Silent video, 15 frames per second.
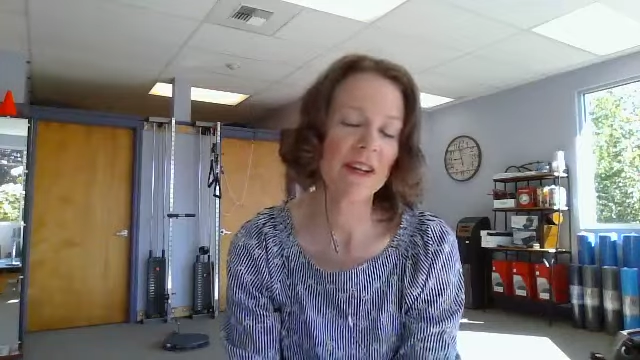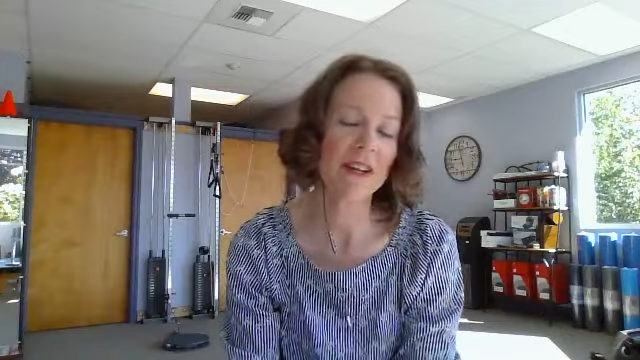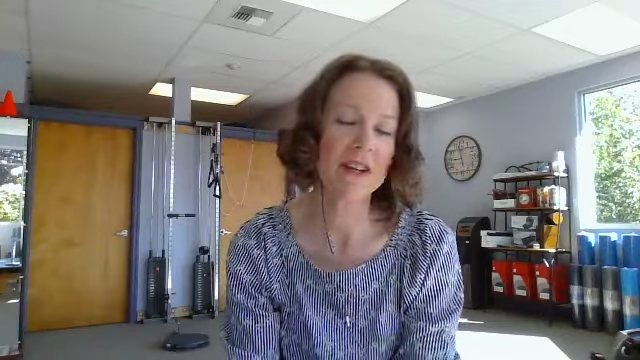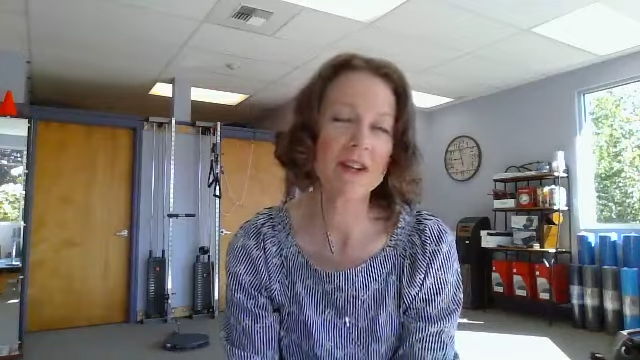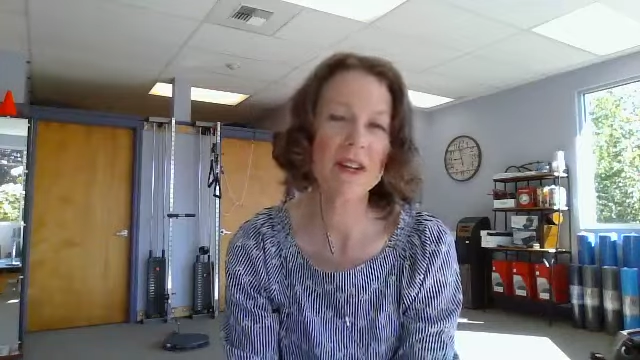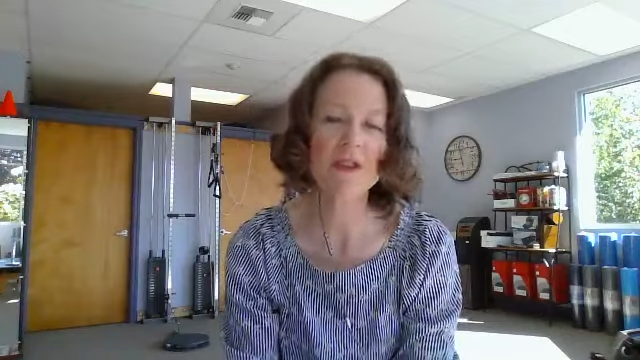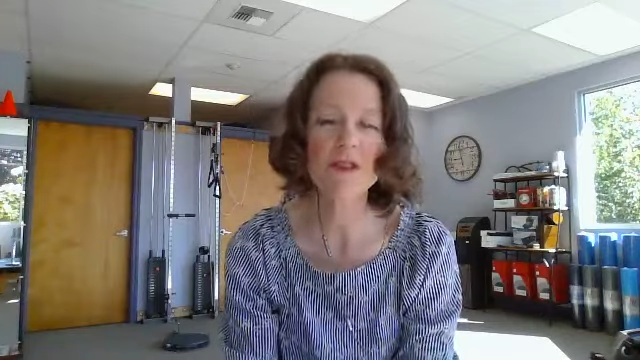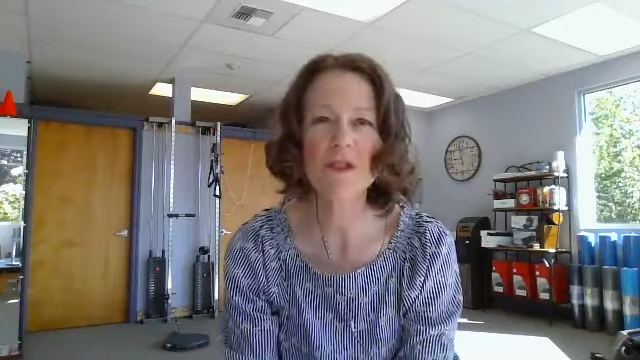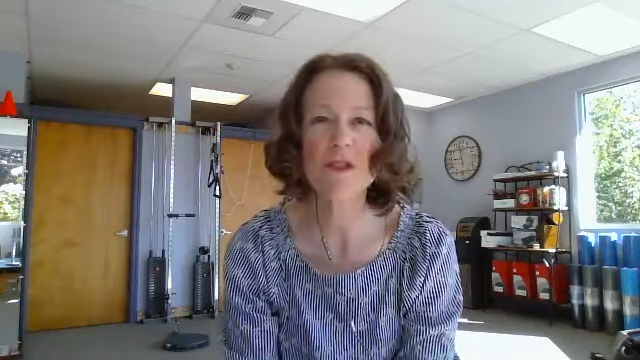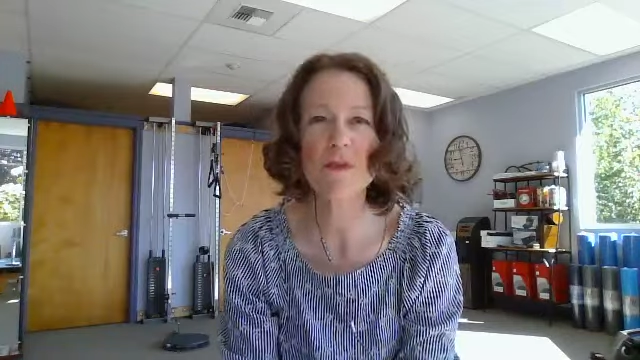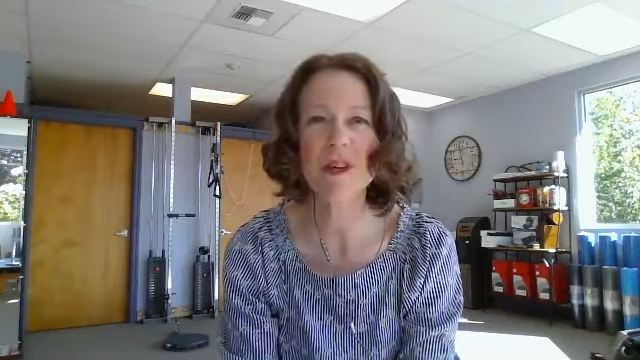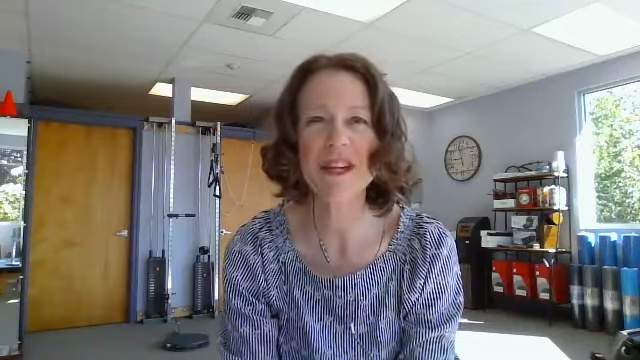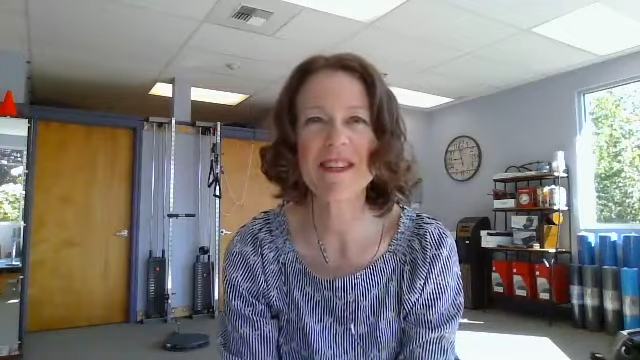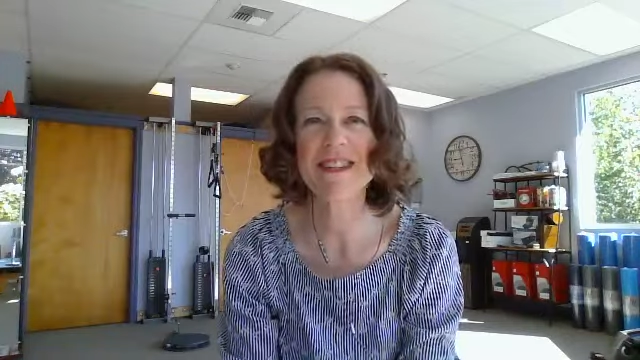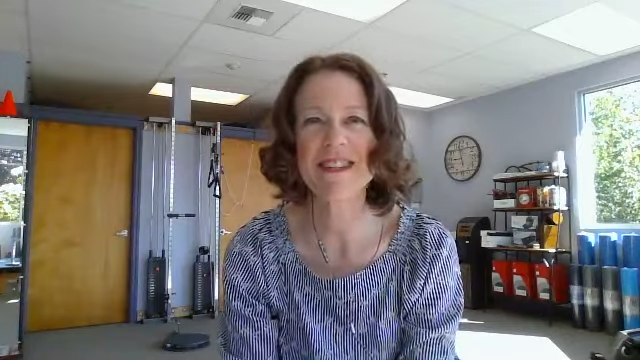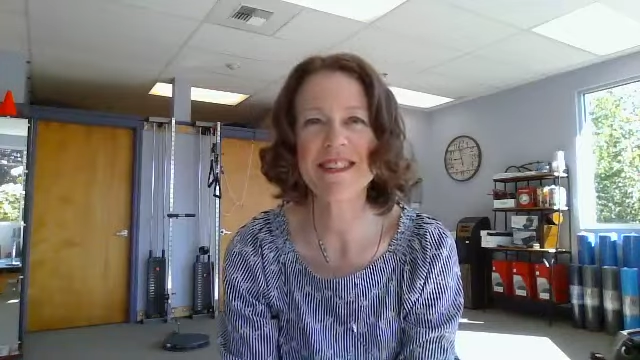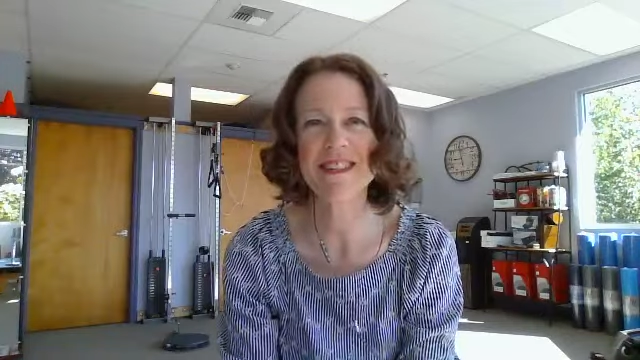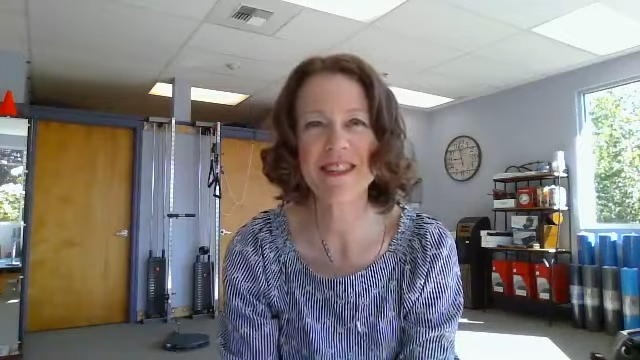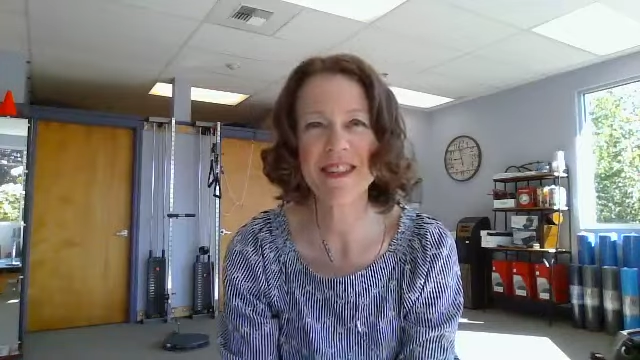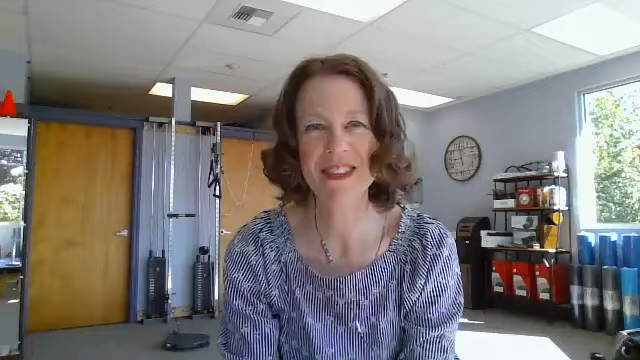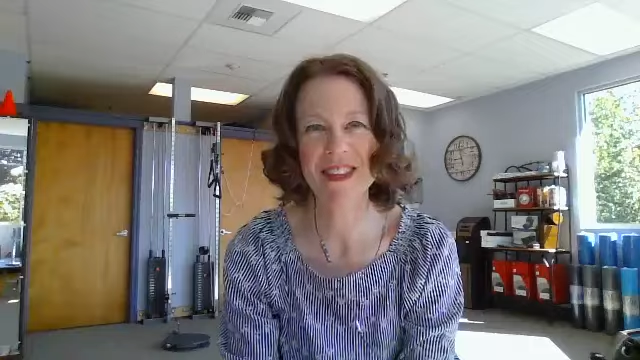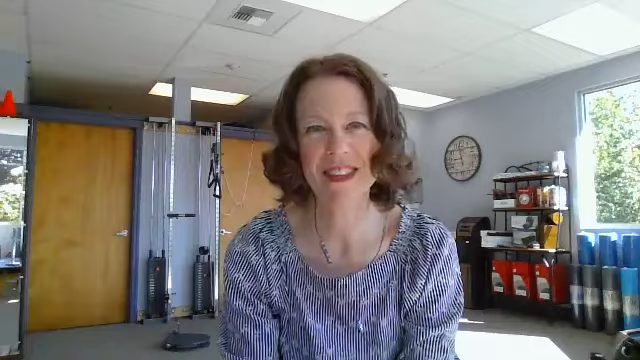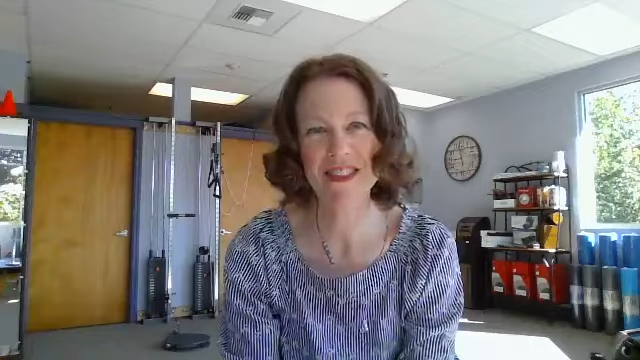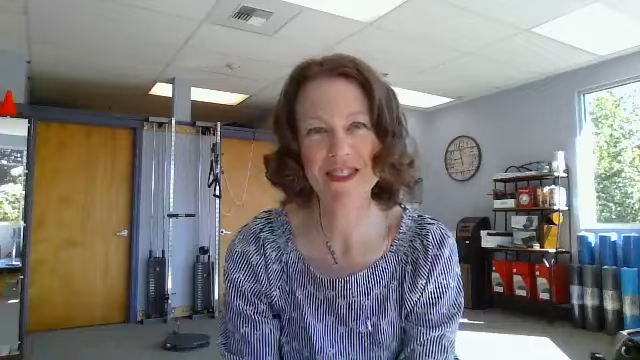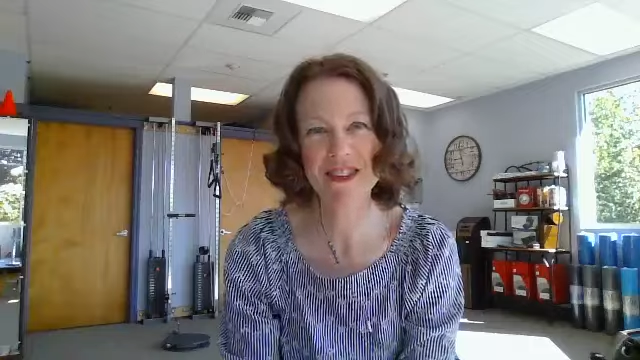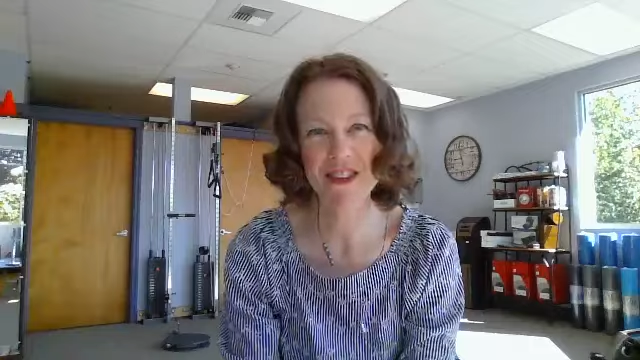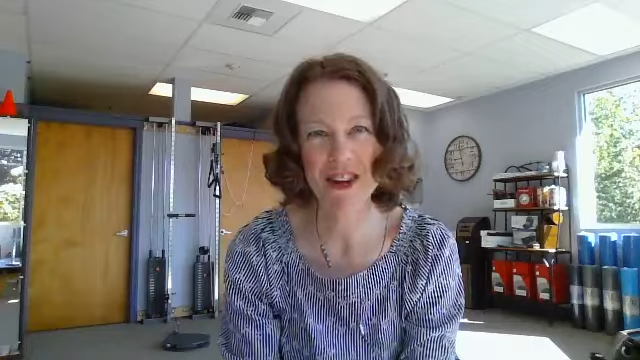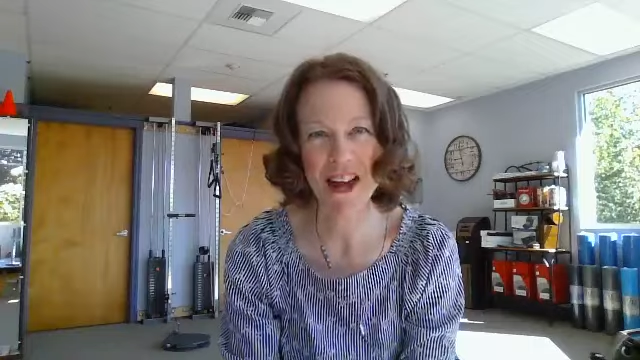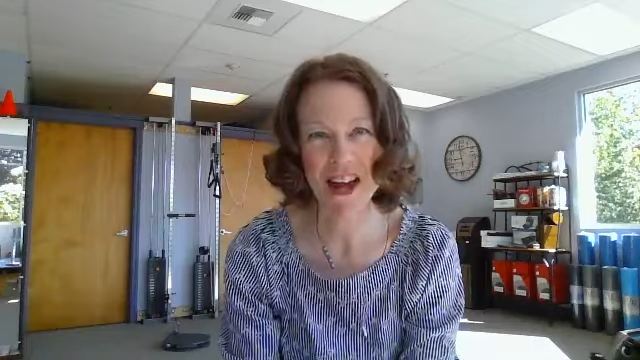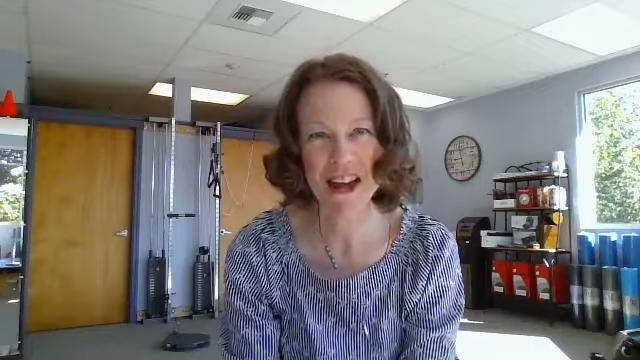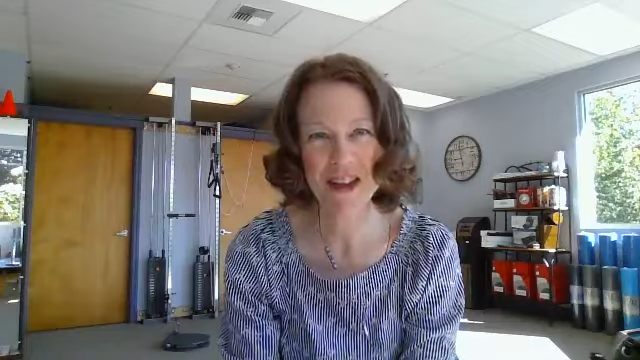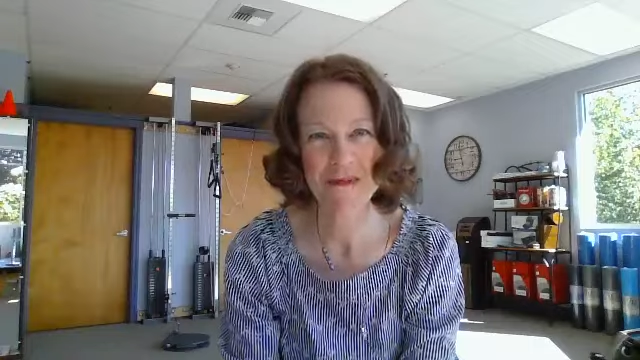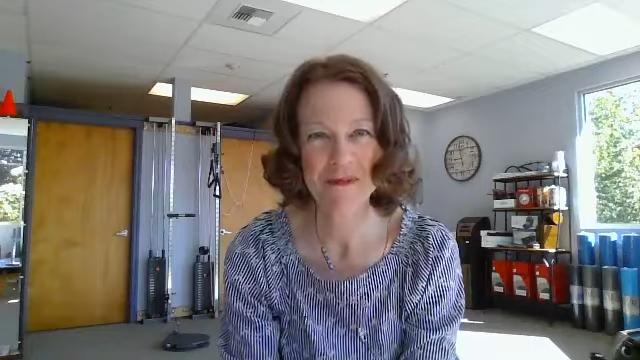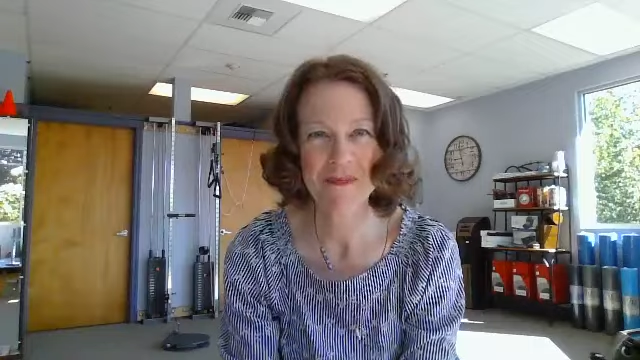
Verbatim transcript: it'll give you some ideas on things to try.